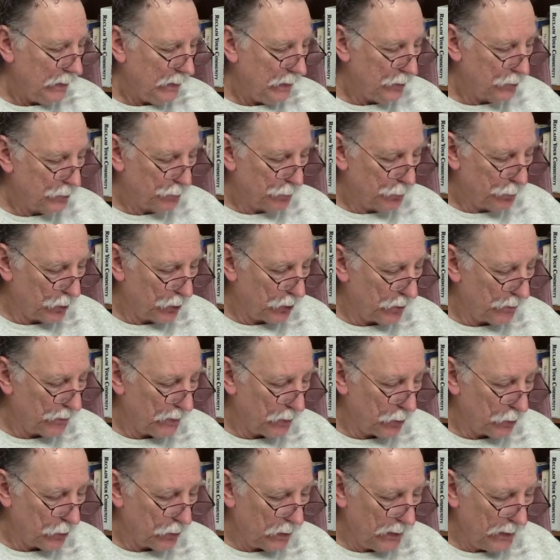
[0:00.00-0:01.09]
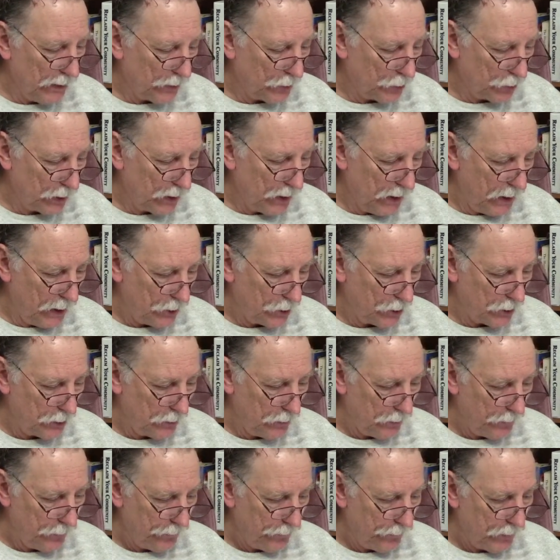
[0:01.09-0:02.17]
His birth and early
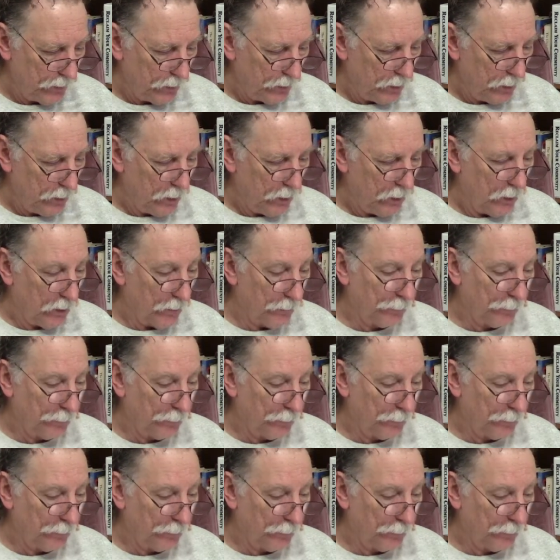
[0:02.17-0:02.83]
education, a